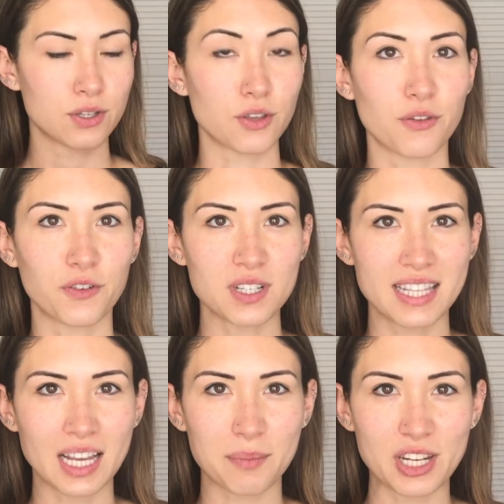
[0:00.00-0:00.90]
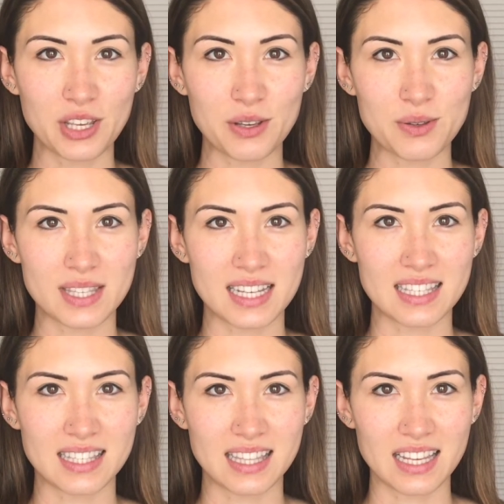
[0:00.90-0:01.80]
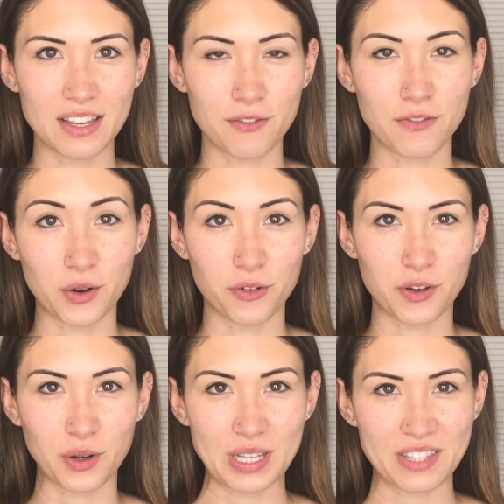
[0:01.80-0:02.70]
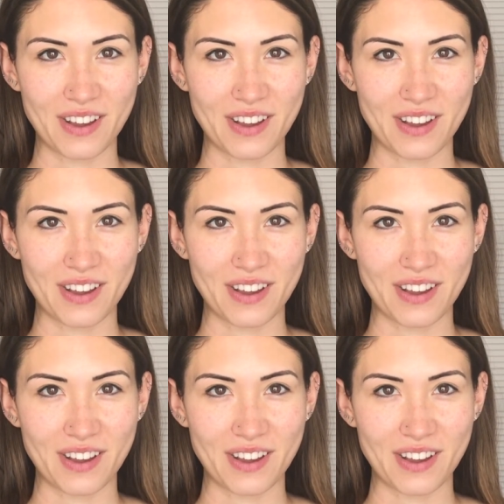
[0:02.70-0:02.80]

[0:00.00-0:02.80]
So the first thing I'm gonna use is the Photo Focus